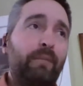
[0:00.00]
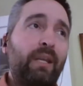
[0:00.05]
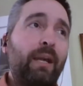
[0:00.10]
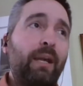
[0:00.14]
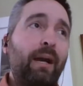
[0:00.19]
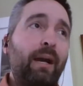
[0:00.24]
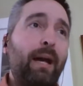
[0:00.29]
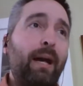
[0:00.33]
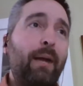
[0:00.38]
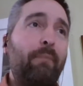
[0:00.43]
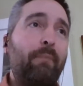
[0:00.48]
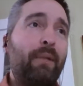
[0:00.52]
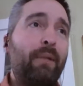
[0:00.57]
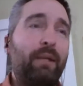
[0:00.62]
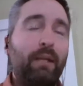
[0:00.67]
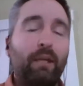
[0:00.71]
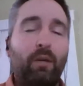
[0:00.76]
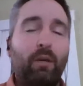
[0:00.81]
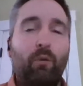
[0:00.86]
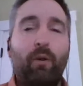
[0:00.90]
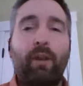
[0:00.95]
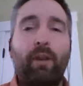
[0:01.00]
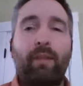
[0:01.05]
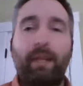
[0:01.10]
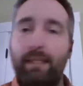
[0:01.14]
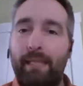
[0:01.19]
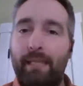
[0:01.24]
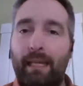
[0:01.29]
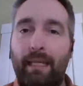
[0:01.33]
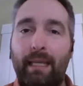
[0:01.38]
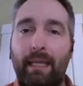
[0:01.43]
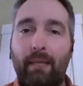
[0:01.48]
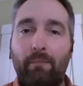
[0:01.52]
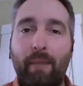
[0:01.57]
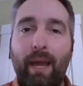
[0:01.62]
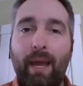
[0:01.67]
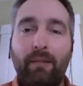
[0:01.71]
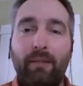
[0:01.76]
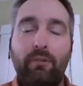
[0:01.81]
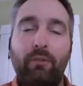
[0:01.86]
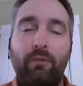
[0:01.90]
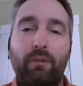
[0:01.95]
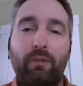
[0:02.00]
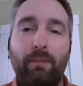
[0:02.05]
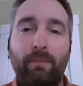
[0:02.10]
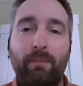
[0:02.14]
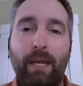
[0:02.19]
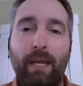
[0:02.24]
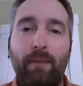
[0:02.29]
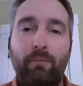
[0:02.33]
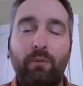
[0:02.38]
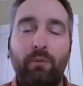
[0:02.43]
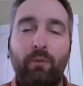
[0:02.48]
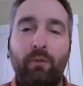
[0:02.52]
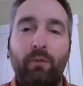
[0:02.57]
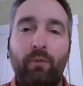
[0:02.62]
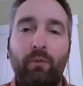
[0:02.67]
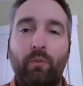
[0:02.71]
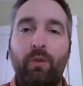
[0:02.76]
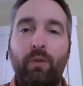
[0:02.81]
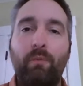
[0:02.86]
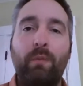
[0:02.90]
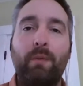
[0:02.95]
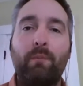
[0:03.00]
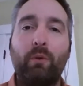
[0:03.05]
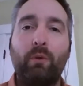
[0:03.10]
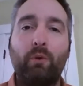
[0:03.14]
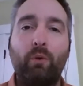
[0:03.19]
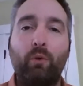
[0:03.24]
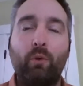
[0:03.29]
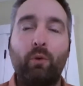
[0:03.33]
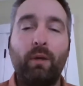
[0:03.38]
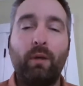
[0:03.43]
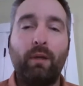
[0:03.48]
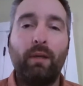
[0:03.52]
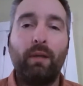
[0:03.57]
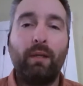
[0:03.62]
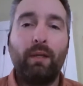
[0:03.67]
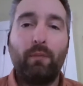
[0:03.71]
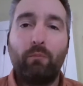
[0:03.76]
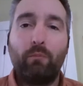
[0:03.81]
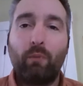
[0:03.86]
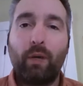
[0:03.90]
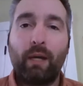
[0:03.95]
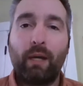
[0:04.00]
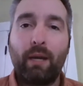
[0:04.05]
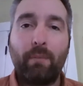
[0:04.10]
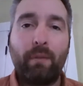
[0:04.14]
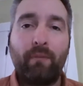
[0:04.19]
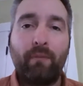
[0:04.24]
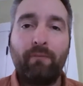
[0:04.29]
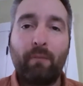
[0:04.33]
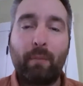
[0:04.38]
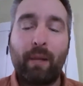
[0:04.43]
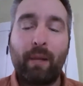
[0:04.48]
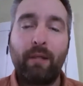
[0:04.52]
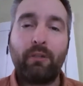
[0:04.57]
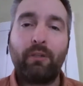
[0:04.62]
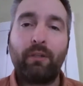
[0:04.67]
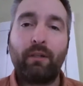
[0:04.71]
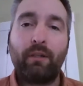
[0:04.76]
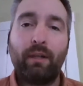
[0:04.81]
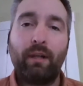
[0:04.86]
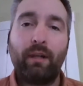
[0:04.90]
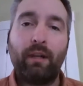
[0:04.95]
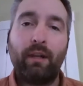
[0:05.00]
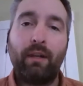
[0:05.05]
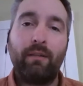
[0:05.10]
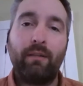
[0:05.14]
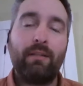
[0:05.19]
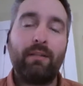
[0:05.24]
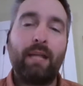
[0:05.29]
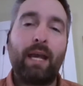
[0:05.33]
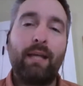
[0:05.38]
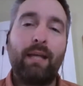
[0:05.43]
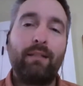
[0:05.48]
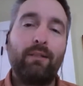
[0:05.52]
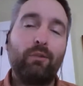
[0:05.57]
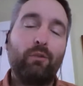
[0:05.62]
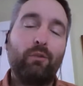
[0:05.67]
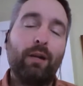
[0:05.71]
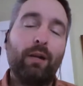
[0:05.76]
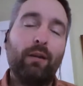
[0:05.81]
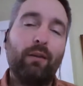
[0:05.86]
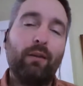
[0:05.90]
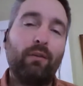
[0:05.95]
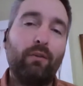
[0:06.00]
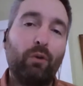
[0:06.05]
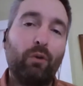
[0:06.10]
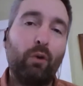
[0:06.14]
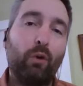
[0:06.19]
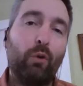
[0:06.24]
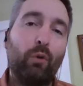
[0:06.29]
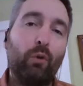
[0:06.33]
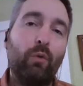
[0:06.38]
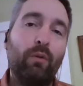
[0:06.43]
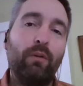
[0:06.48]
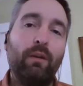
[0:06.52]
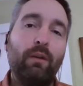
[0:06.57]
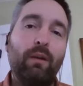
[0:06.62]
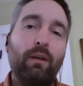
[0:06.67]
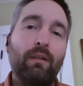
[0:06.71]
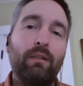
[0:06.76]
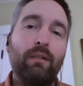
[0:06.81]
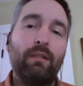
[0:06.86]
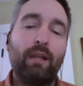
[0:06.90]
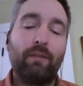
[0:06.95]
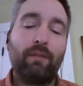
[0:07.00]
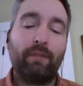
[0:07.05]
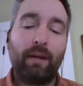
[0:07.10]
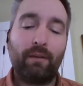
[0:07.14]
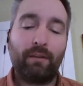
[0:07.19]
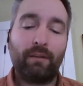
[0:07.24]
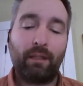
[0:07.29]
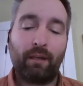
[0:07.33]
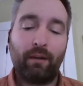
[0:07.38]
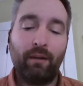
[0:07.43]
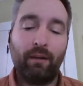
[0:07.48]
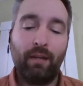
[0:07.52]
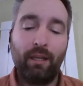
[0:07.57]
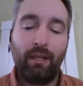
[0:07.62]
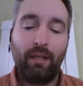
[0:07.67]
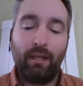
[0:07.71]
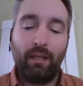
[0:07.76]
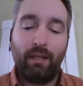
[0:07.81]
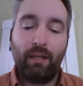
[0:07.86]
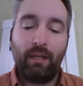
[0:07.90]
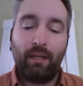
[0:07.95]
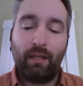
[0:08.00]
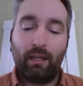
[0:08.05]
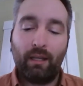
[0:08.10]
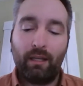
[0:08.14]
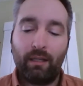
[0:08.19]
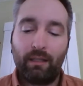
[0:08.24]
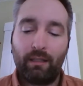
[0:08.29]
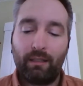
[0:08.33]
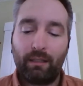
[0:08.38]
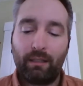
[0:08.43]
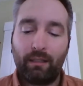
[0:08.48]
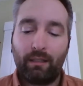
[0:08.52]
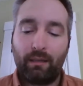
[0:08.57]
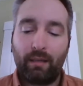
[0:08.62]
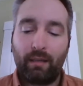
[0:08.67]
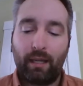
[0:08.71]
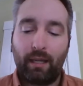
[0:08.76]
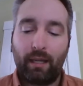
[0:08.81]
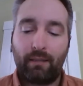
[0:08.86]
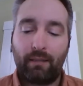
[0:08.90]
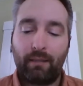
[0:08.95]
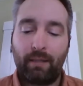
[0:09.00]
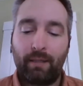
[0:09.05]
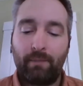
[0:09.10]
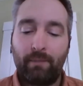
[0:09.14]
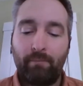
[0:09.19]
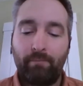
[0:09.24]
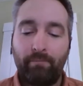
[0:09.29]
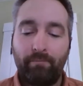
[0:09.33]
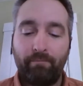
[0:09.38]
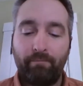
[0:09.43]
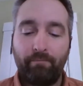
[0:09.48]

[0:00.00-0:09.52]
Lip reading: of the things I kick back to sometimes with people who bring up information and stats and try to throw stuff out there is that